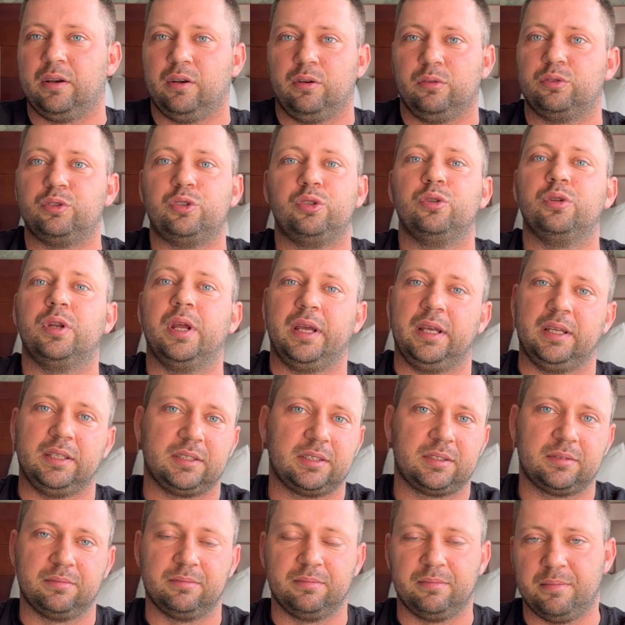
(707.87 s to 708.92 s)
2
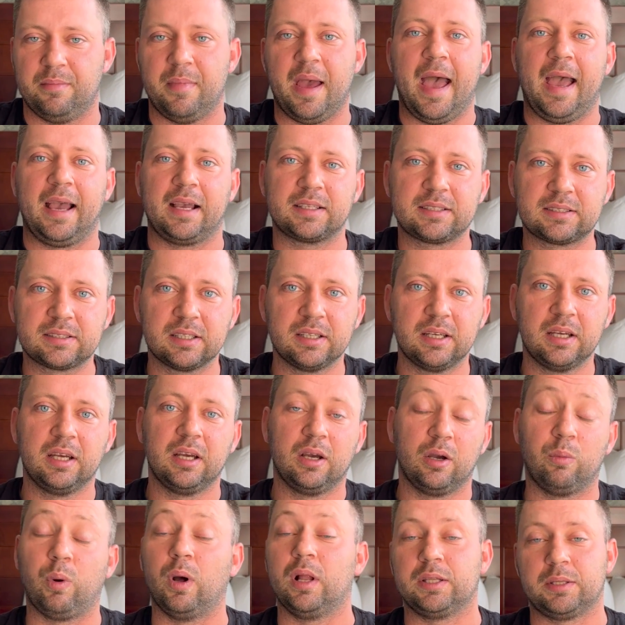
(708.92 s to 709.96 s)
days max.
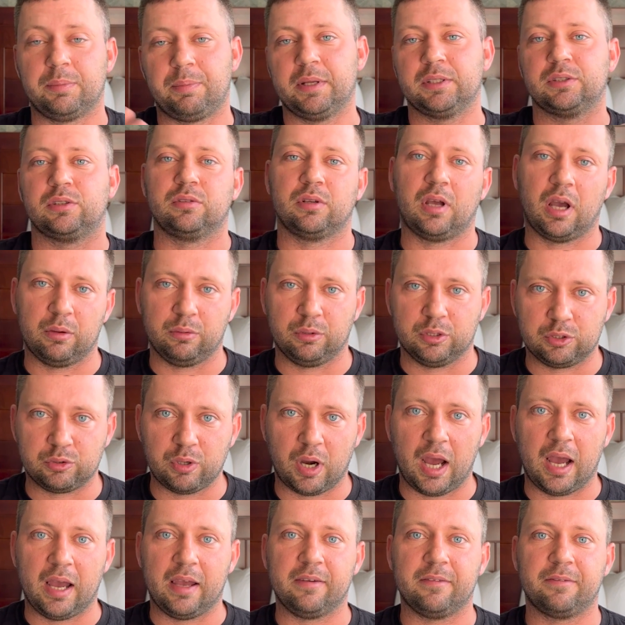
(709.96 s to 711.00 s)
Well, it depends on how you
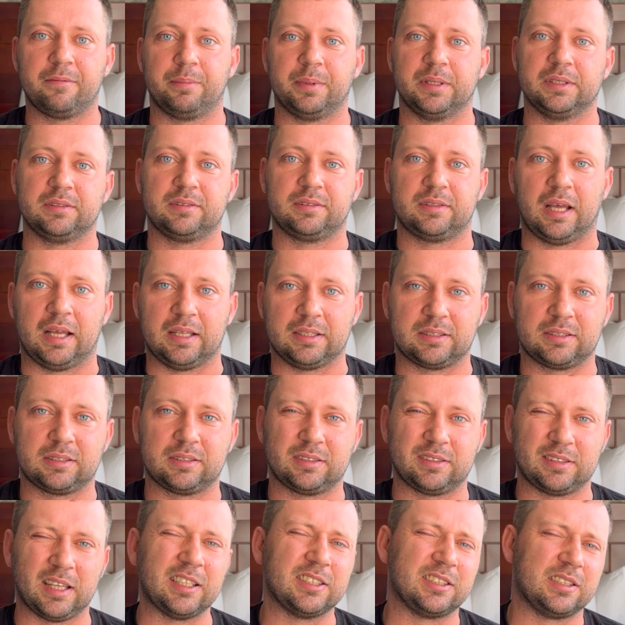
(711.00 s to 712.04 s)
drive, but that's
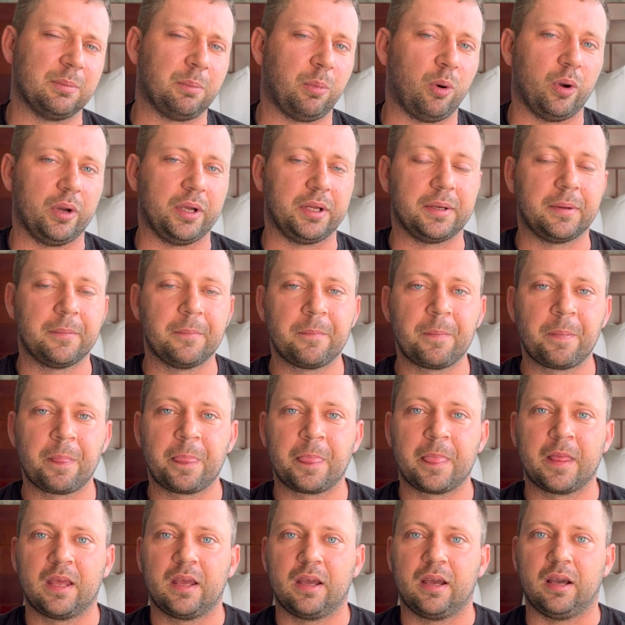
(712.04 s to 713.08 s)
the point.
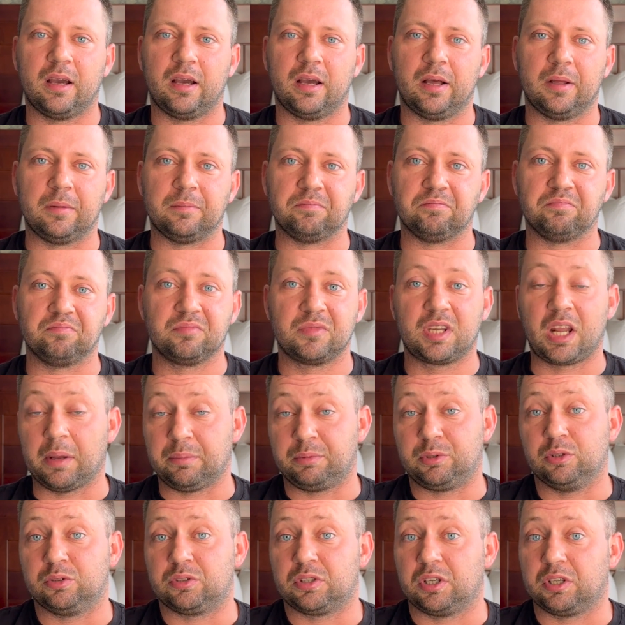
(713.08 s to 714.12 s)
Cup
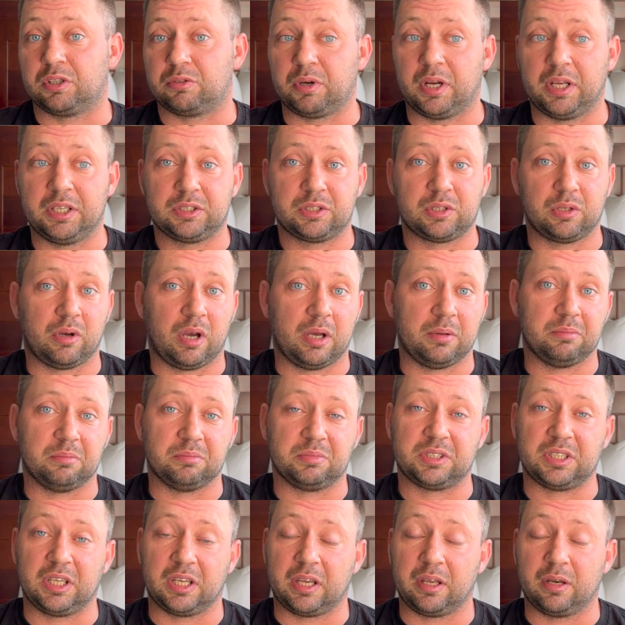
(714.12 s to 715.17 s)
2s are great, so I'm
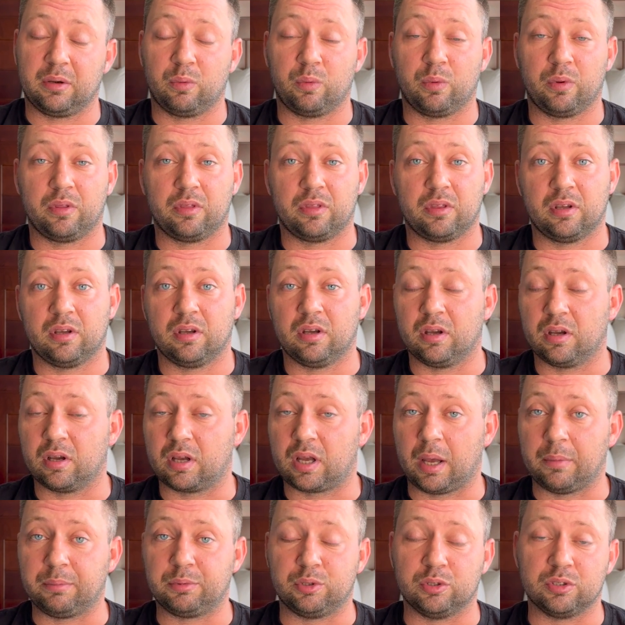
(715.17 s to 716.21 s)
sticking with the
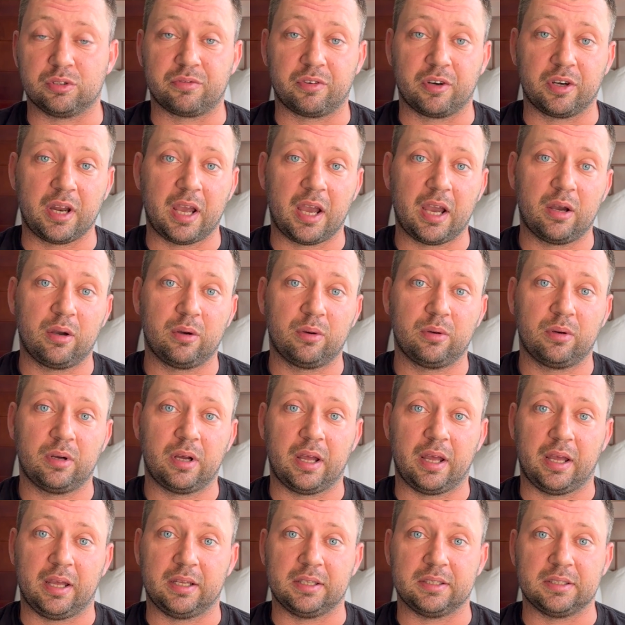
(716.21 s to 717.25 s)
Cup 2s for now.
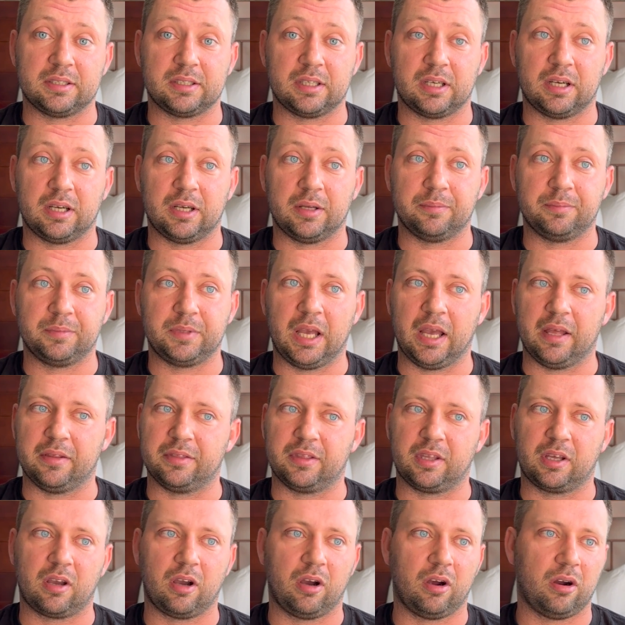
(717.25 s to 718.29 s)
And yeah, the
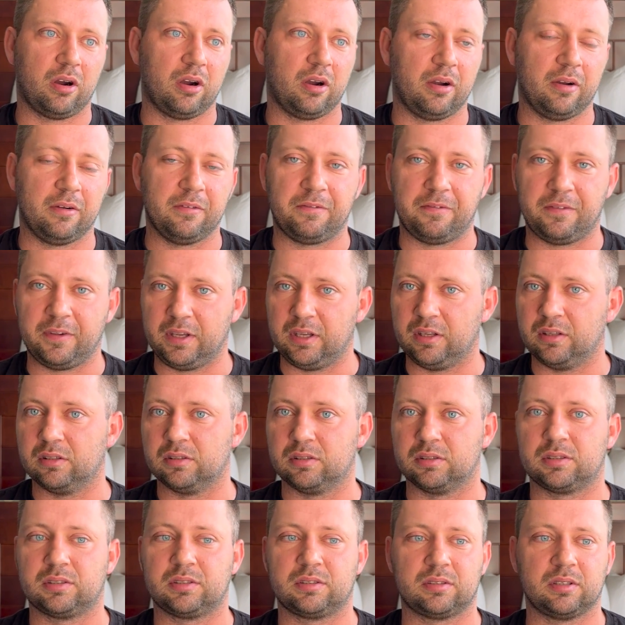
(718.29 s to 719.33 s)
car
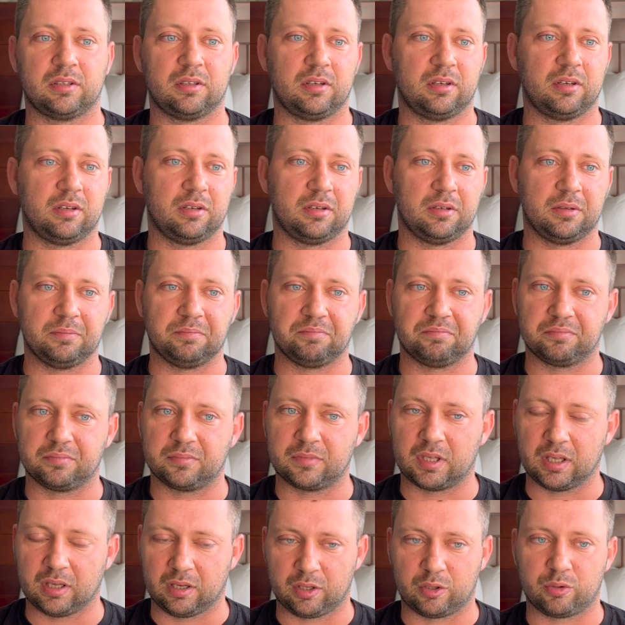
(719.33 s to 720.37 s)
feels
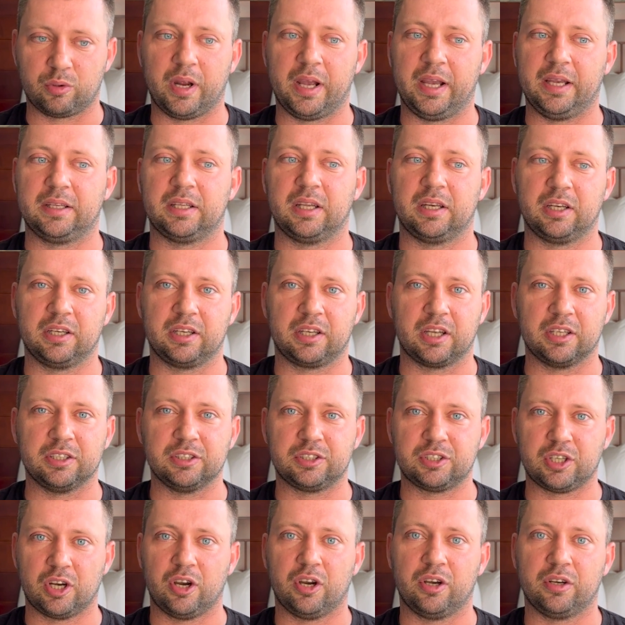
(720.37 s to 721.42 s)
great, and it can
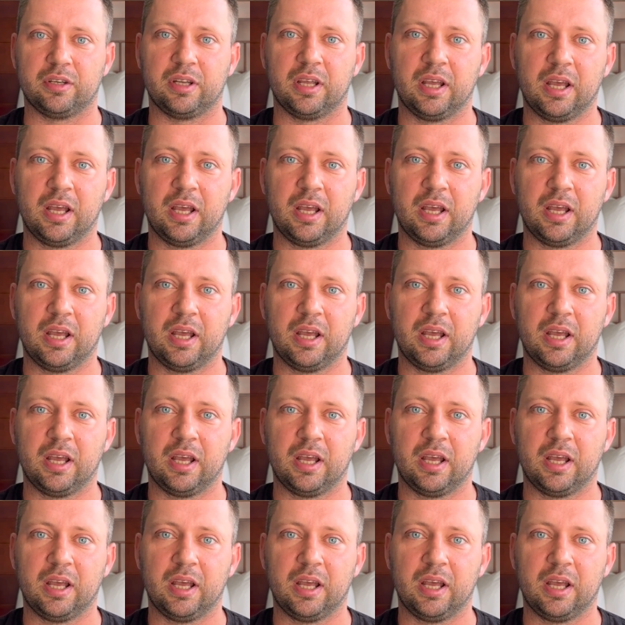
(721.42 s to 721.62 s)
turn.